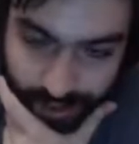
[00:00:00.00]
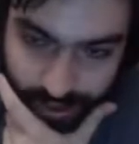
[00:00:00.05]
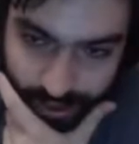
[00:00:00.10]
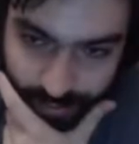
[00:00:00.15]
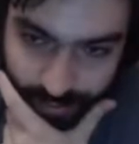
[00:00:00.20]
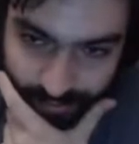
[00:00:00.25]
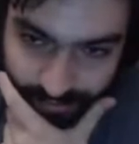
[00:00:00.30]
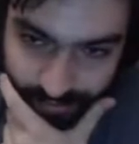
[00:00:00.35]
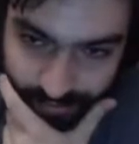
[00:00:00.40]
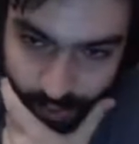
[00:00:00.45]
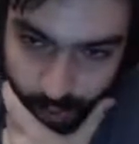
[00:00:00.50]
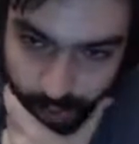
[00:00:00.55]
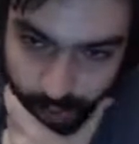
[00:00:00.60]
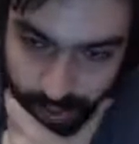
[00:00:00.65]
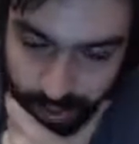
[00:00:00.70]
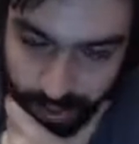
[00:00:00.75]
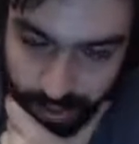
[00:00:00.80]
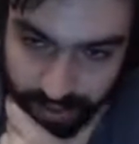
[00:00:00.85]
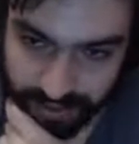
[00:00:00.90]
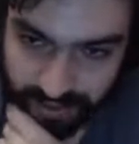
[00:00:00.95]

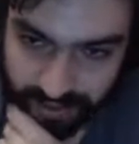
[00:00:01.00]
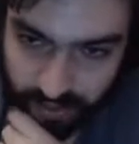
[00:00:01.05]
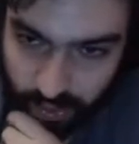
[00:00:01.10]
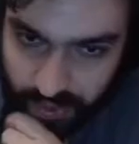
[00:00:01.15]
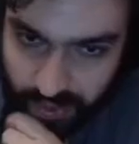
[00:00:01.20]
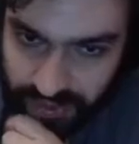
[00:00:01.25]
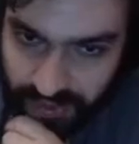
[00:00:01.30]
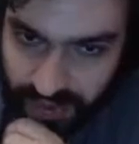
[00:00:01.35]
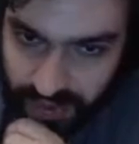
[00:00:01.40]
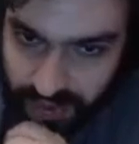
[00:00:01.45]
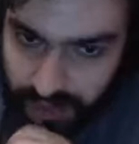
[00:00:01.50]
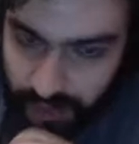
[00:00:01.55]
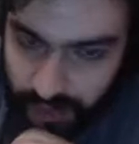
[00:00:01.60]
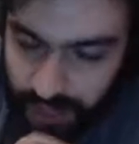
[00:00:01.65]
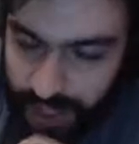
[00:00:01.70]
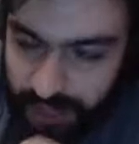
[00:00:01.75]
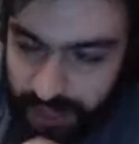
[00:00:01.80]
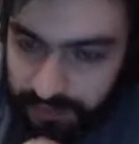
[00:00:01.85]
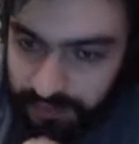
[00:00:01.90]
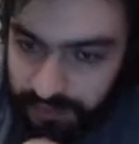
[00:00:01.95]
viewers to see
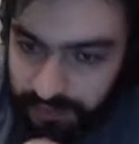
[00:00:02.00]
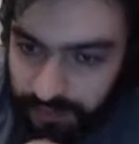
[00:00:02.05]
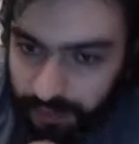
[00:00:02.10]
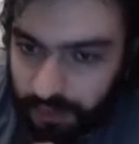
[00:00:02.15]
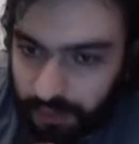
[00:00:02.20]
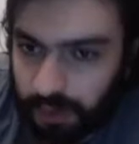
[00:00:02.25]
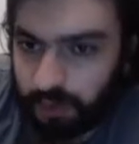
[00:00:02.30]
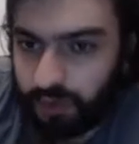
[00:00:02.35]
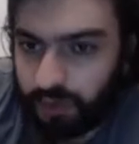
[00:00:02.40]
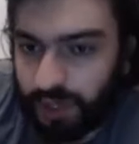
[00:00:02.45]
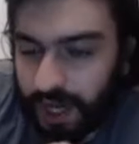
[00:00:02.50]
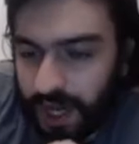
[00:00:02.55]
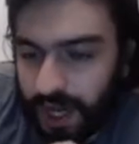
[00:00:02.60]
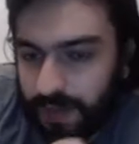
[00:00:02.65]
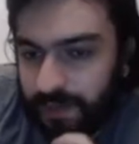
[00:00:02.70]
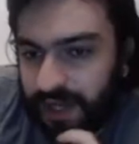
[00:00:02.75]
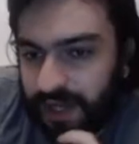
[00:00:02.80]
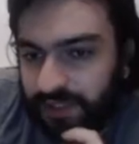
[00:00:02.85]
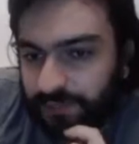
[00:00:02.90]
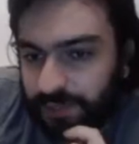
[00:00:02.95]
that, oh yeah, a
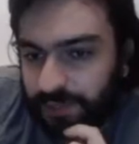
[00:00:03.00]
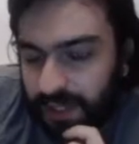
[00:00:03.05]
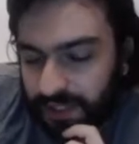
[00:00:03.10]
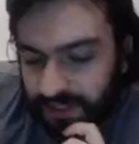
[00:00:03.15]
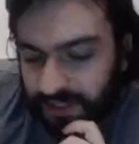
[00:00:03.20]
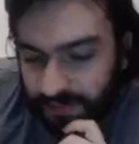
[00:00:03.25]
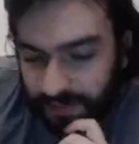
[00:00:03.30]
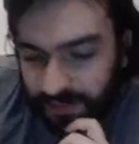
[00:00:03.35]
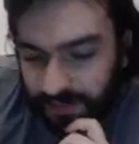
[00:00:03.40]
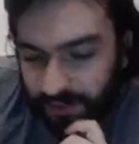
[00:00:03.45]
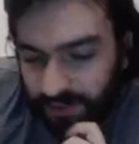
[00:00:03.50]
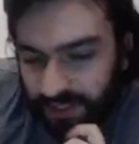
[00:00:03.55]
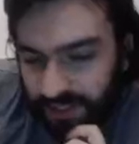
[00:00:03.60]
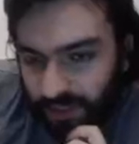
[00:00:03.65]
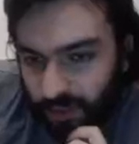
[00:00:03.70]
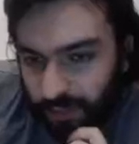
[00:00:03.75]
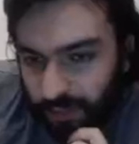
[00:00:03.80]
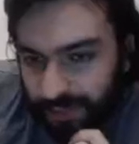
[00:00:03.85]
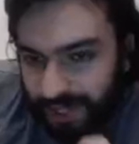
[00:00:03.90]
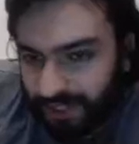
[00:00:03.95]
bad plan is better than
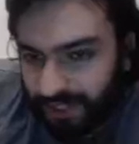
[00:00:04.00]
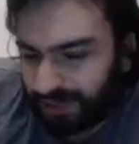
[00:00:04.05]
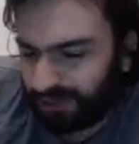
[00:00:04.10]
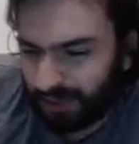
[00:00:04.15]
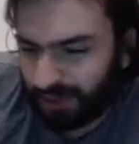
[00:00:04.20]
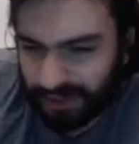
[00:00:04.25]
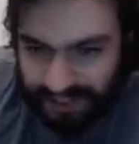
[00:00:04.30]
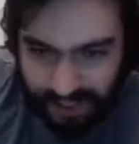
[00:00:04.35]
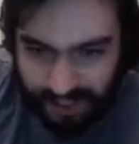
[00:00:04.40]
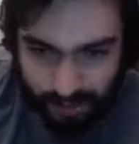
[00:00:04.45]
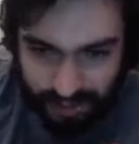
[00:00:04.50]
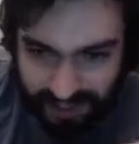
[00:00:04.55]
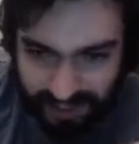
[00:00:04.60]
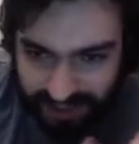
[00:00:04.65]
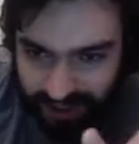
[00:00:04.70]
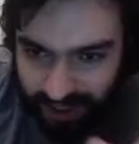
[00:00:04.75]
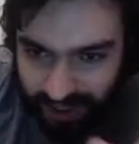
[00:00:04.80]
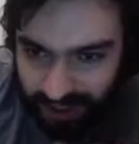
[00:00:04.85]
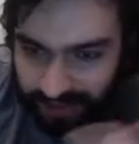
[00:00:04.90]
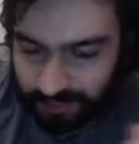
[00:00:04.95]
no plan at all, so they
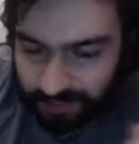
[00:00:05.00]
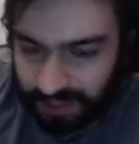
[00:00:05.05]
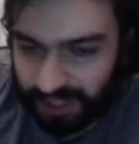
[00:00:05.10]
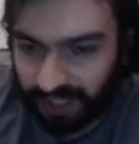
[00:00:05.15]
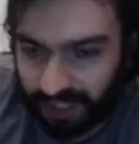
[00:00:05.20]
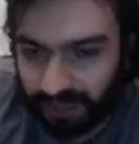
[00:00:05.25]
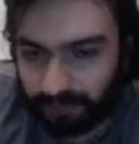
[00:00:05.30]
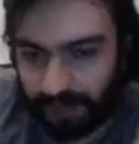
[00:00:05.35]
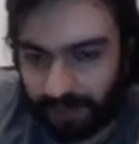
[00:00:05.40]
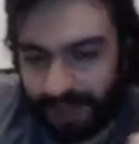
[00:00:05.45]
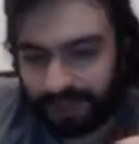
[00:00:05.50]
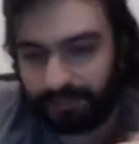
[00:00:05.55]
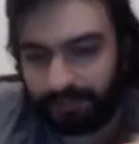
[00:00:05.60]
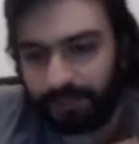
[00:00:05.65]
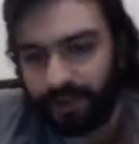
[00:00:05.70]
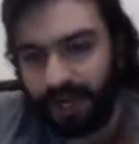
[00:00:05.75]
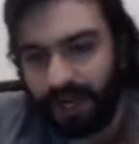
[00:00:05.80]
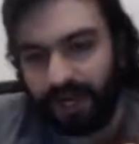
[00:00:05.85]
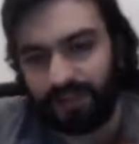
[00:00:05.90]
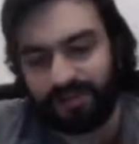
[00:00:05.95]
start making bad
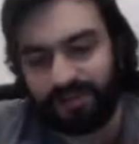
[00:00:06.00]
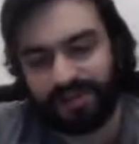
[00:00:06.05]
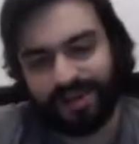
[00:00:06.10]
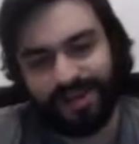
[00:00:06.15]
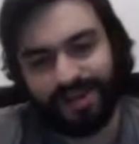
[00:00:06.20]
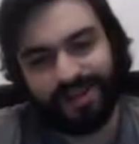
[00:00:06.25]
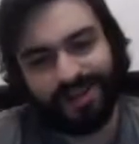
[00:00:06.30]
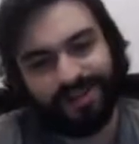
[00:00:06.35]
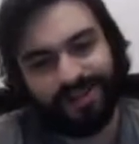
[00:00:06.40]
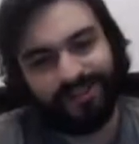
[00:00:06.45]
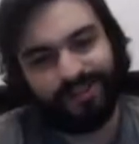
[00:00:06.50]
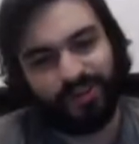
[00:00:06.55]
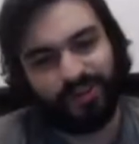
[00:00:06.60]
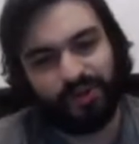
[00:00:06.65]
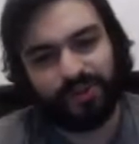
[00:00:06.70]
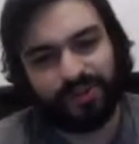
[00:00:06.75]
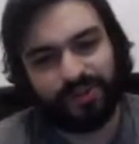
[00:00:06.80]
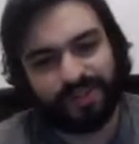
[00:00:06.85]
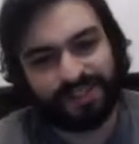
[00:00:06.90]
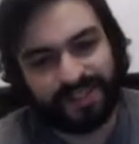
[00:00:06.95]
plans.
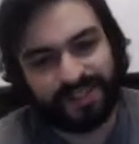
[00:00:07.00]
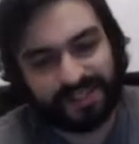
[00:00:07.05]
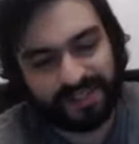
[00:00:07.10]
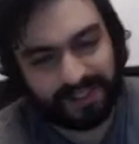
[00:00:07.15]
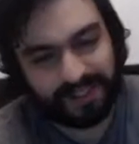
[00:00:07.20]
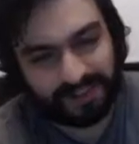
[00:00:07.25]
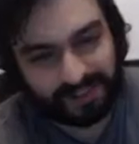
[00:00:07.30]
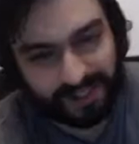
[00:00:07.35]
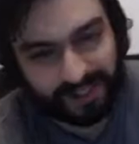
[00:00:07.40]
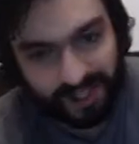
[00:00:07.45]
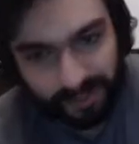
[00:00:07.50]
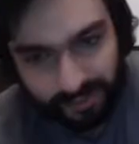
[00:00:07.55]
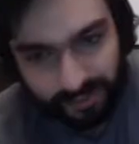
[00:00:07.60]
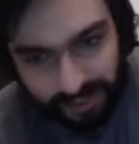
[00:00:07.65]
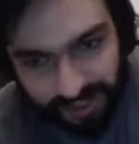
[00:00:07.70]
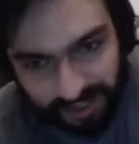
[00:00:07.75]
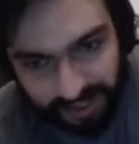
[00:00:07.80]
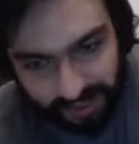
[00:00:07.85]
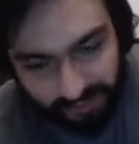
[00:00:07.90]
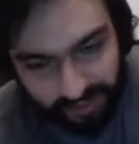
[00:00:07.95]
No, this isn't, I
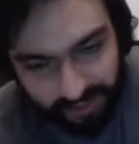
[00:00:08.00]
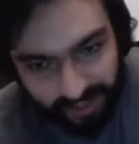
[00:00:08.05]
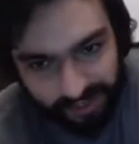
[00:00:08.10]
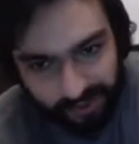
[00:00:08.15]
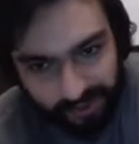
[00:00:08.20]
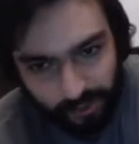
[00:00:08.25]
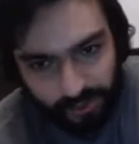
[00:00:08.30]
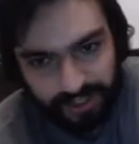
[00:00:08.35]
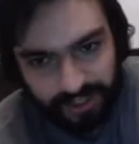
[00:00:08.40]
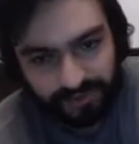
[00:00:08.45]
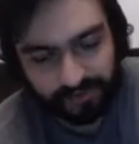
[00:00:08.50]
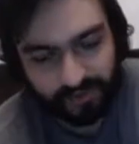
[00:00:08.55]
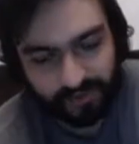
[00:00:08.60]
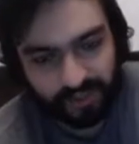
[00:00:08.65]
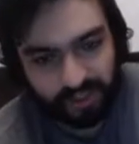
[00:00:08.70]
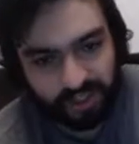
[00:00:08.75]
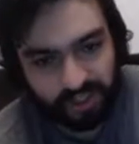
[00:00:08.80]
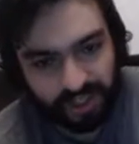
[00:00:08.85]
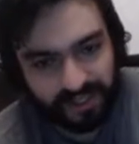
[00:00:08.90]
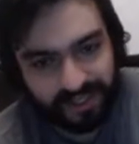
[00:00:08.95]
think, a very useful
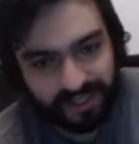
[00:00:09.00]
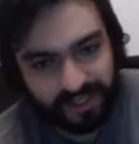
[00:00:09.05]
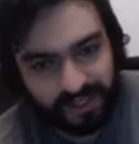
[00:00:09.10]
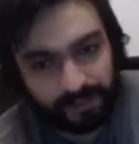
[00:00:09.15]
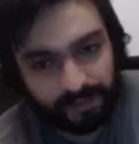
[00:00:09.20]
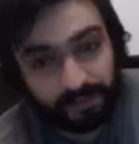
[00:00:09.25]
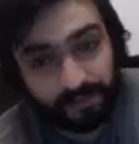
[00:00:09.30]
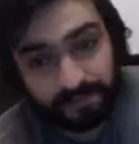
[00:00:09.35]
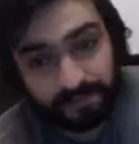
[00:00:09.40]
chess tip.